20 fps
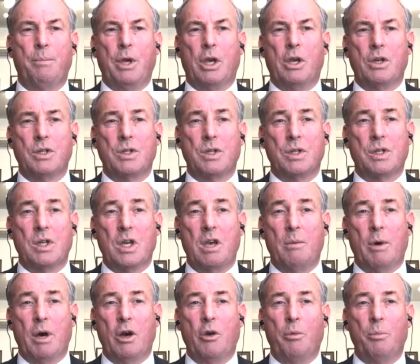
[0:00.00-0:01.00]
because the
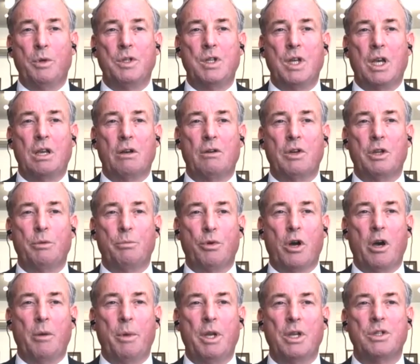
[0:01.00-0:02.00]
CMO in particular and the
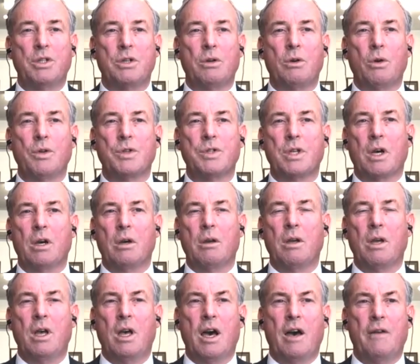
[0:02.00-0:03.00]
Prime Minister also
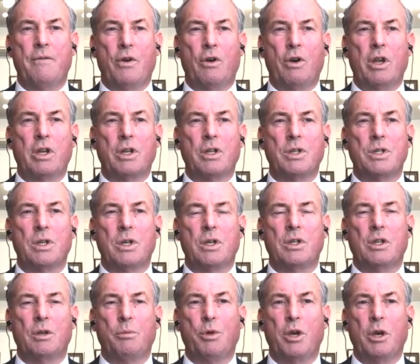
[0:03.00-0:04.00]
are very
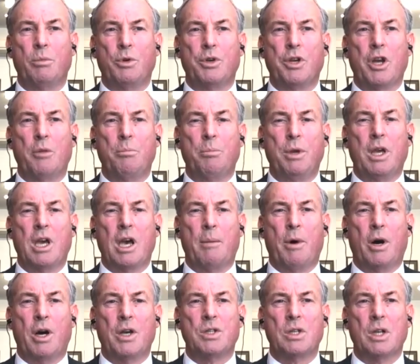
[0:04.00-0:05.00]
concerned that people don't
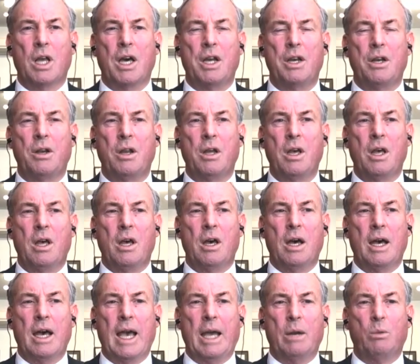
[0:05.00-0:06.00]
become isolated,
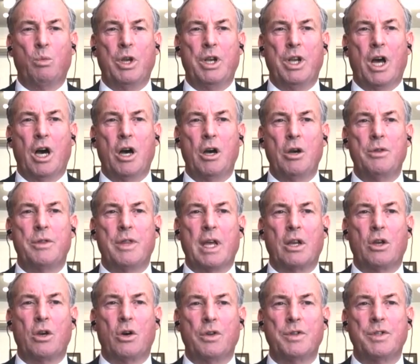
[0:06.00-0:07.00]
and we know
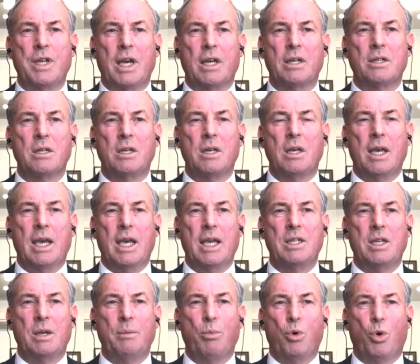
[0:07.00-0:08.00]
that contact
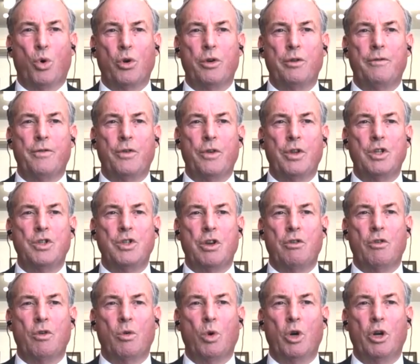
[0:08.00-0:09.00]
is important for their
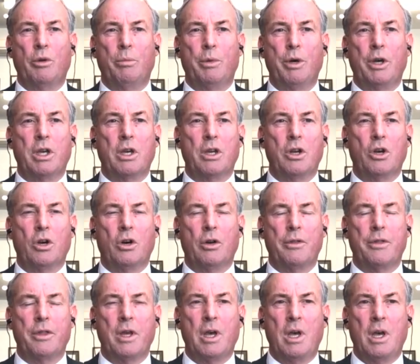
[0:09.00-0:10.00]
general wellbeing and
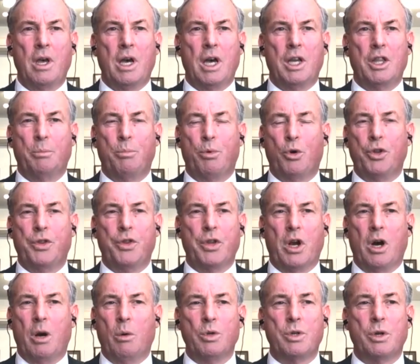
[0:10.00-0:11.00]
health. And the point
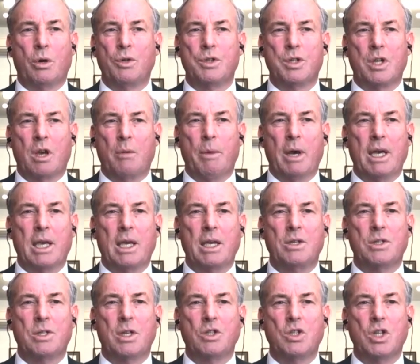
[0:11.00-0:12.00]
that I would also make
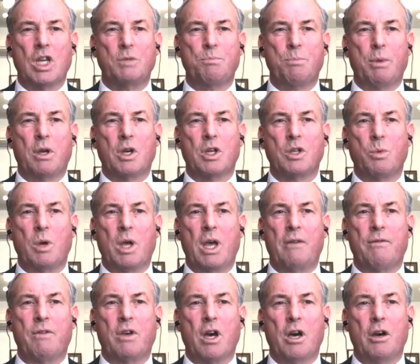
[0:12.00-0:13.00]
is that just because we
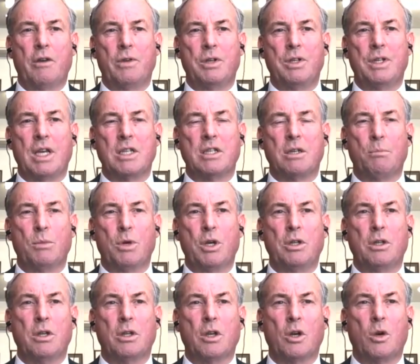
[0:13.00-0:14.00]
have COVID doesn't
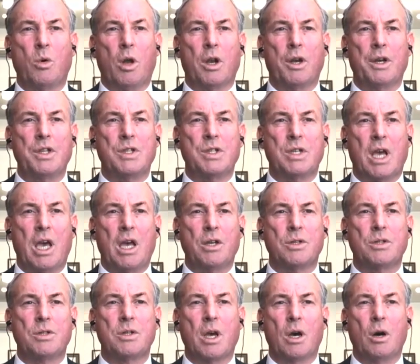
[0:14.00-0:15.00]
mean that the quality
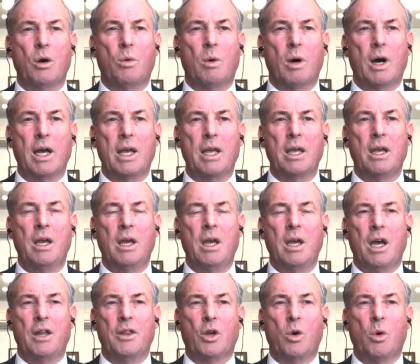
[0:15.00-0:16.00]
standards go away,
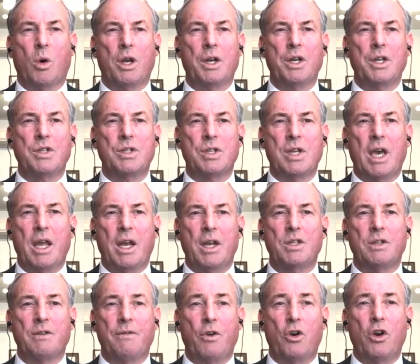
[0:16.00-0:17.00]
and the quality
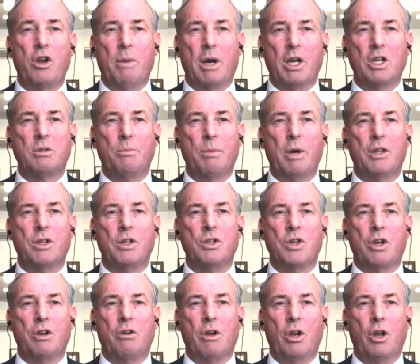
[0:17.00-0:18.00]
standards are very much about the
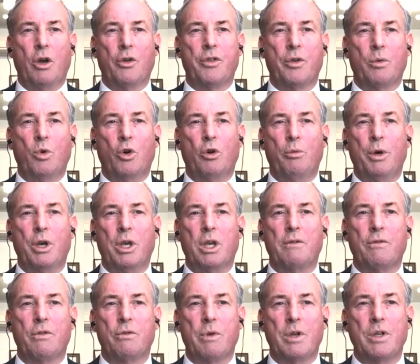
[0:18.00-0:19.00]
general health and
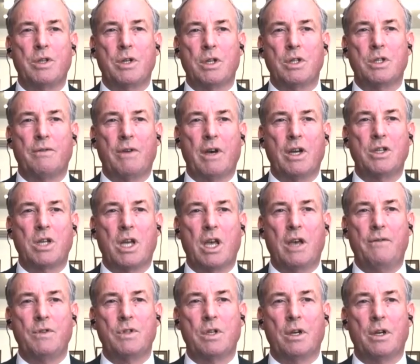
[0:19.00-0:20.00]
wellbeing of the residents of aged
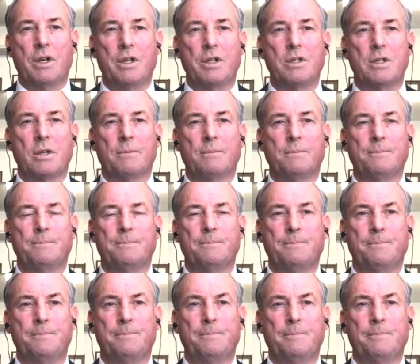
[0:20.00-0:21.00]
care facilities.
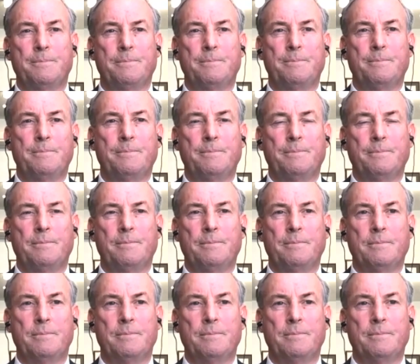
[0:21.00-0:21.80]
What